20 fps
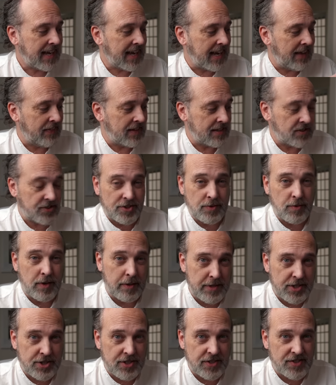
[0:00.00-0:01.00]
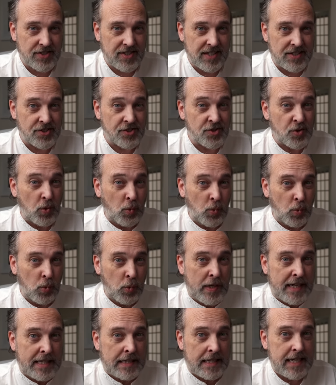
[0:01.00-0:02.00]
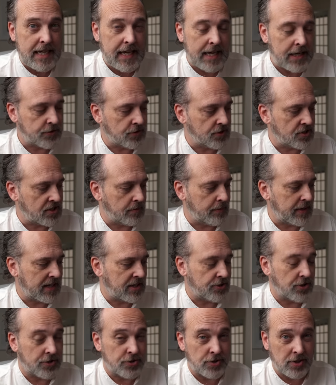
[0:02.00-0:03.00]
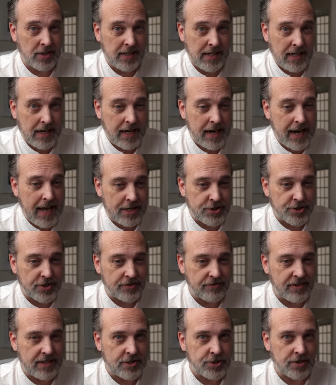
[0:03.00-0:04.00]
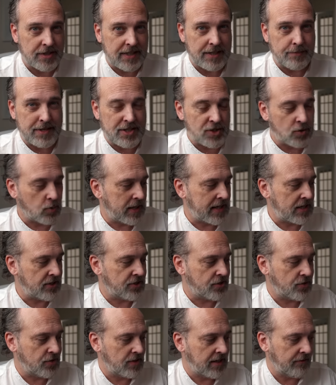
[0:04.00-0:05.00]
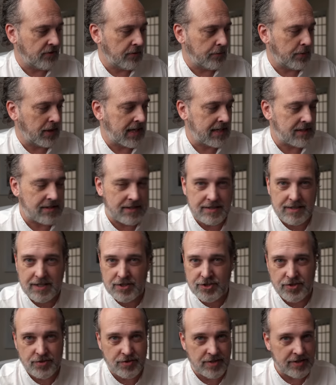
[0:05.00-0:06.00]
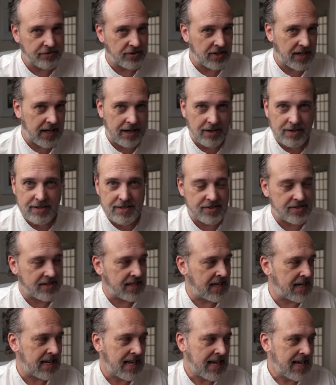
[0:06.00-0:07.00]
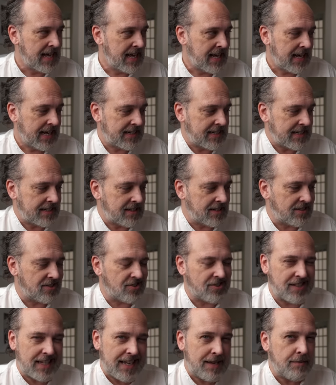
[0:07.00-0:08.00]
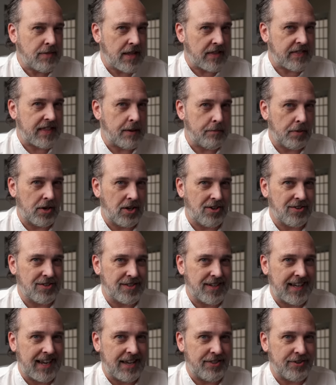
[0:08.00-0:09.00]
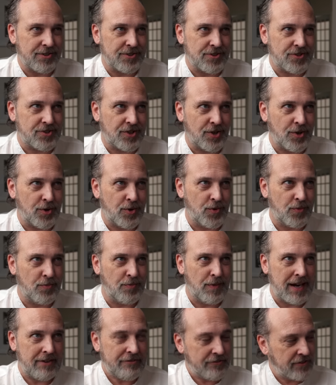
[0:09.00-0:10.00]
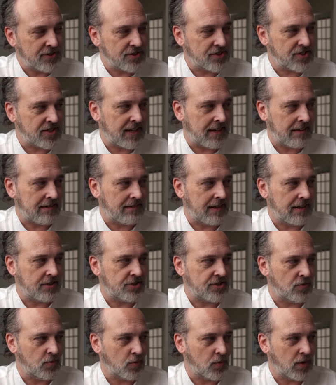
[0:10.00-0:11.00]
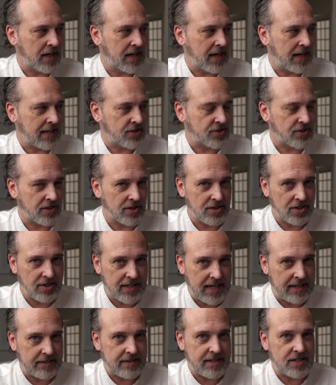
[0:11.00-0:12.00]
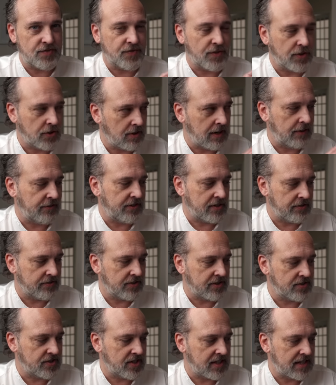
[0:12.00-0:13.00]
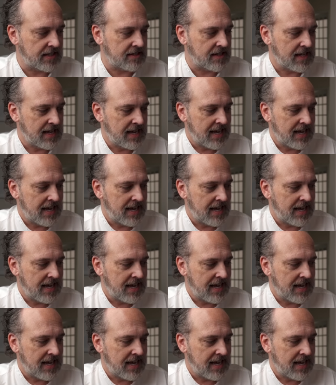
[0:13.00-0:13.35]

and these two images, this is really interesting because you're drawing a connection visually between two different places at two different eras that it doesn't seem that they belong together. And so my first inclination when I started looking at this, photographic diversities,